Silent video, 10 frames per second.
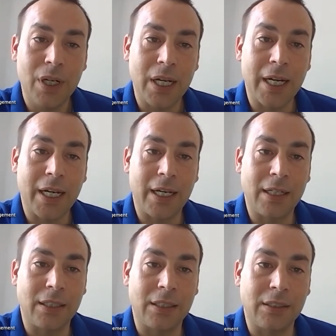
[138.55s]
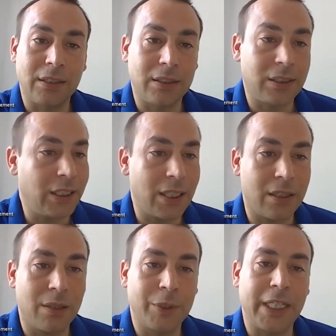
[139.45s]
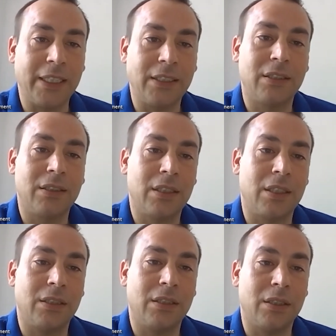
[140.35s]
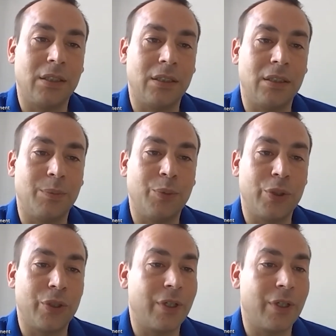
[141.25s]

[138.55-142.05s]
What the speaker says: and still accommodate the blue